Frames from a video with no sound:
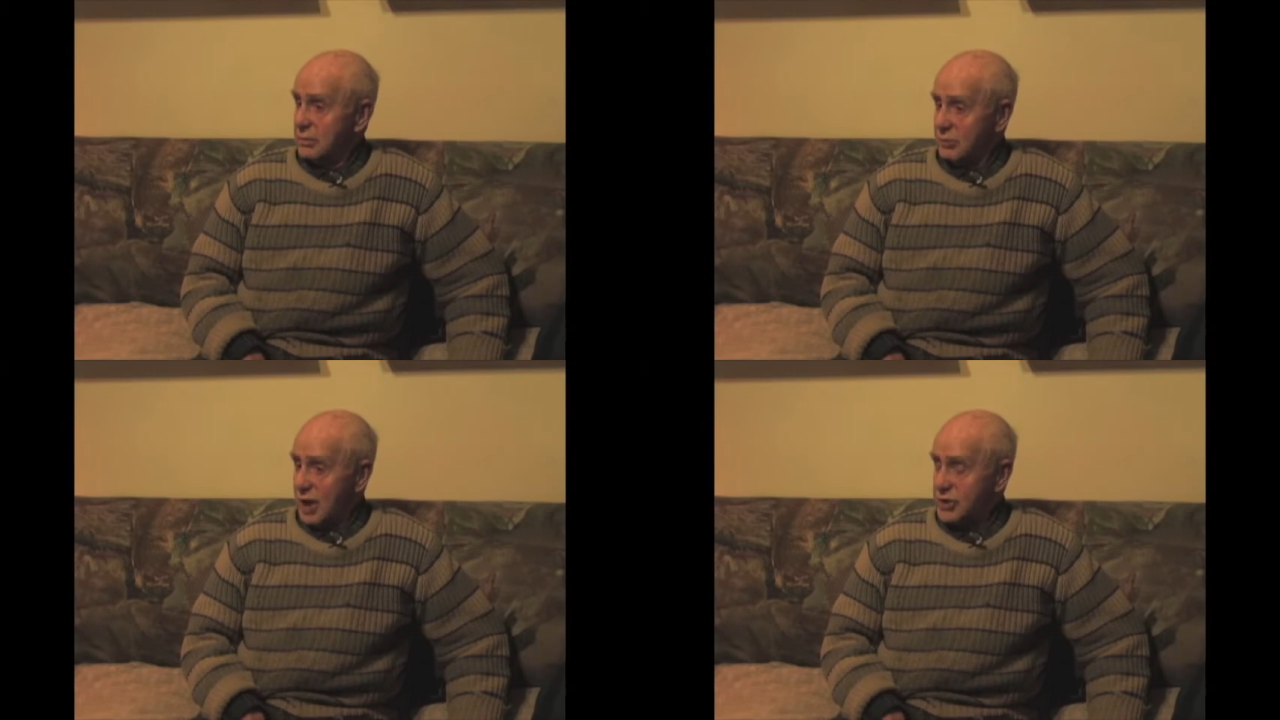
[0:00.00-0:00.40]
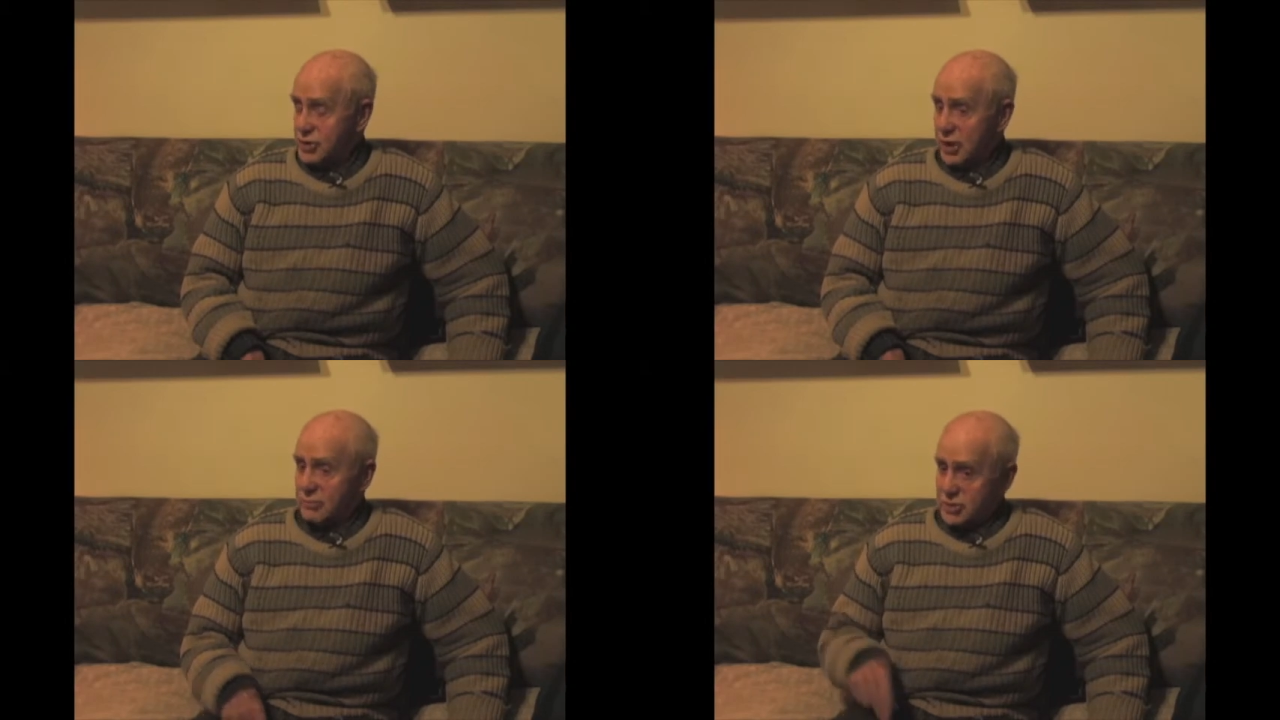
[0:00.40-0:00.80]
my
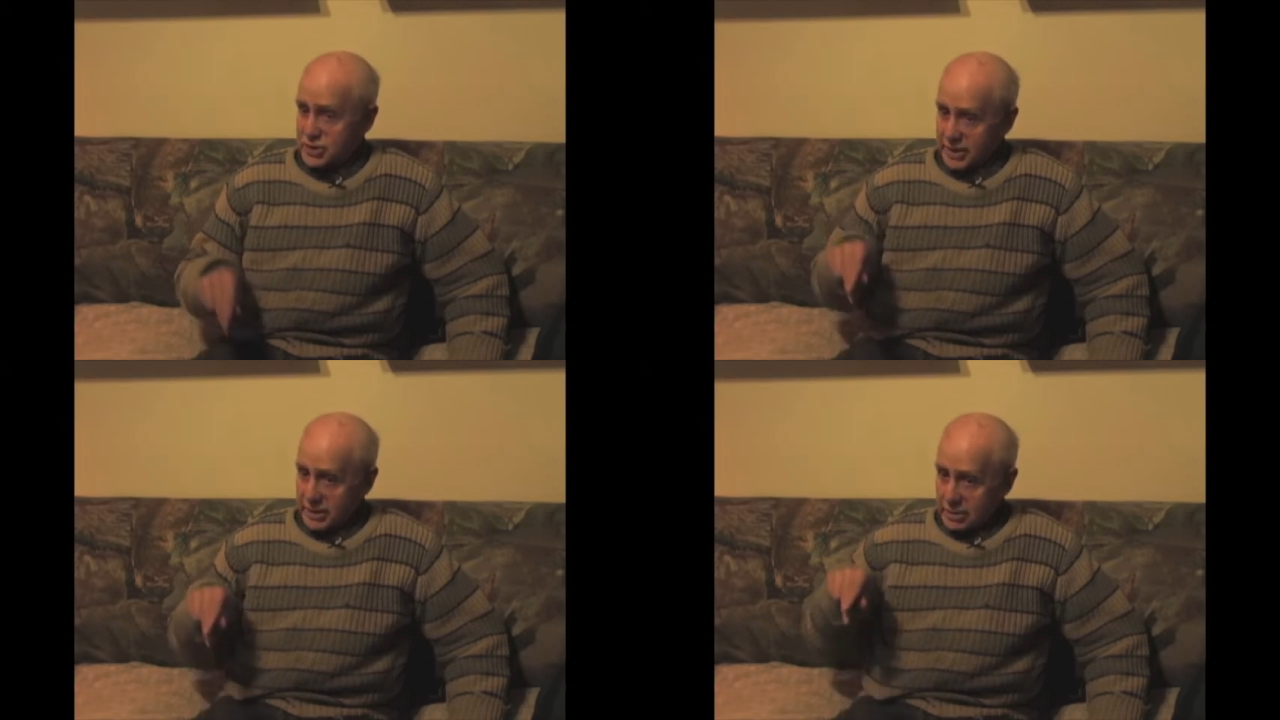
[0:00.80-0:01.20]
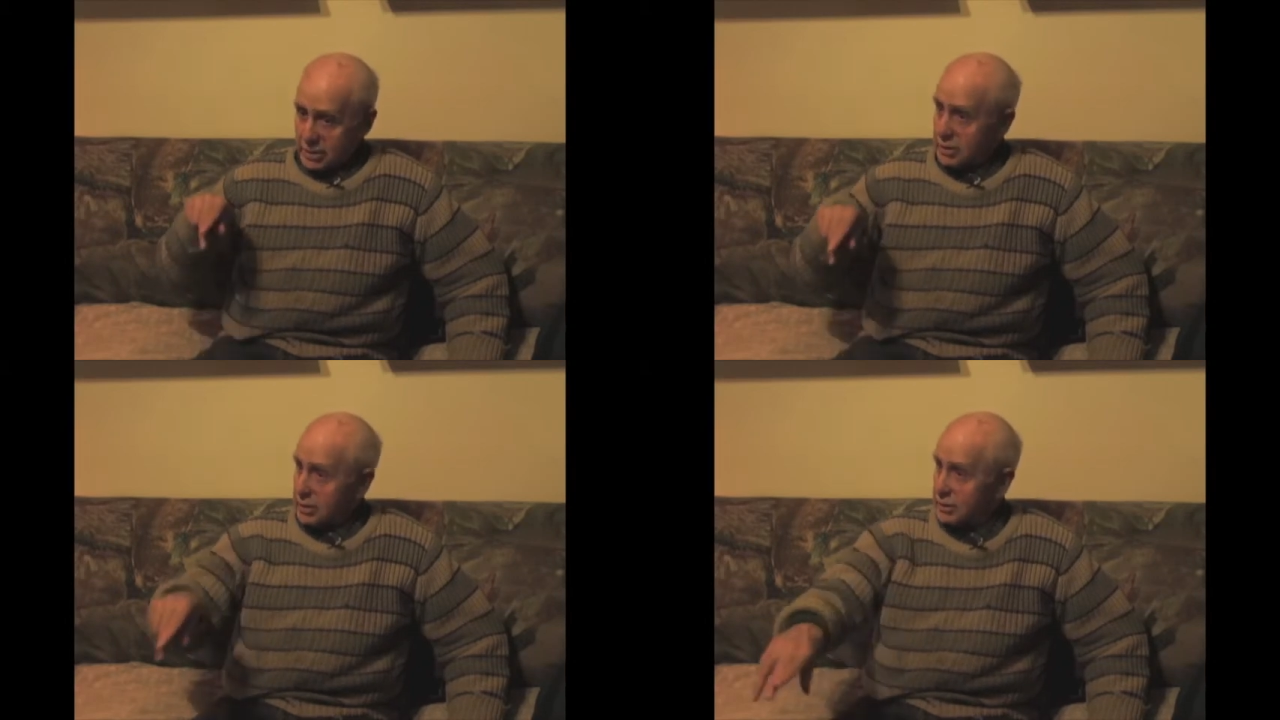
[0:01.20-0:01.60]
job was in
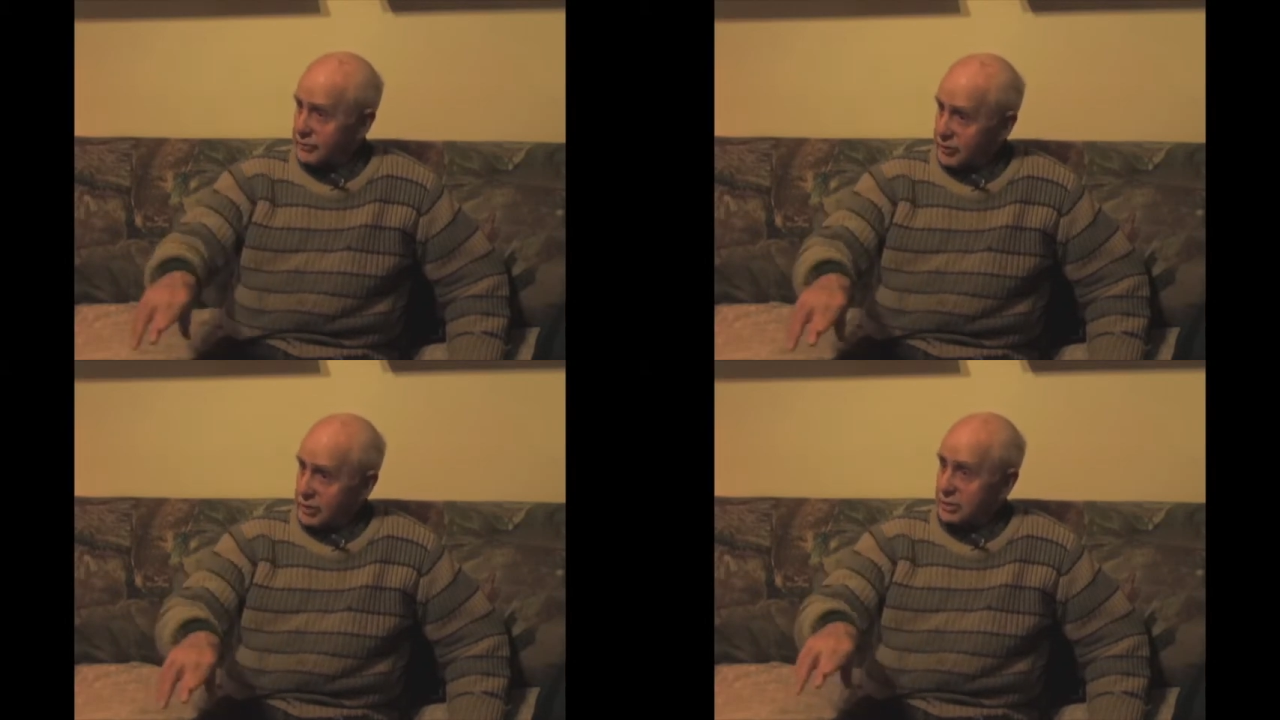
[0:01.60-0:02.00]
at the front